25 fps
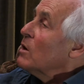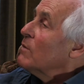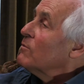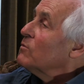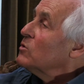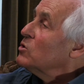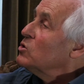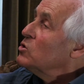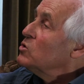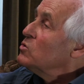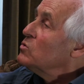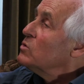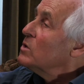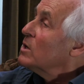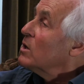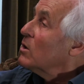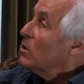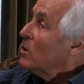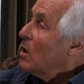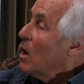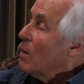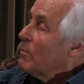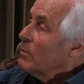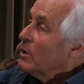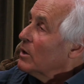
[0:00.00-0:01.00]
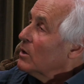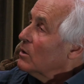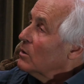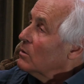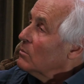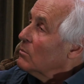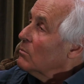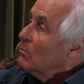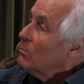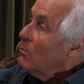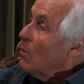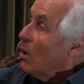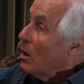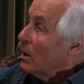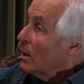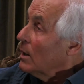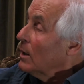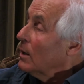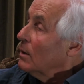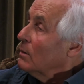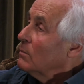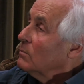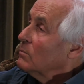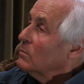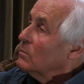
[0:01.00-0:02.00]
of a new economic
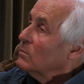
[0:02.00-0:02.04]
model?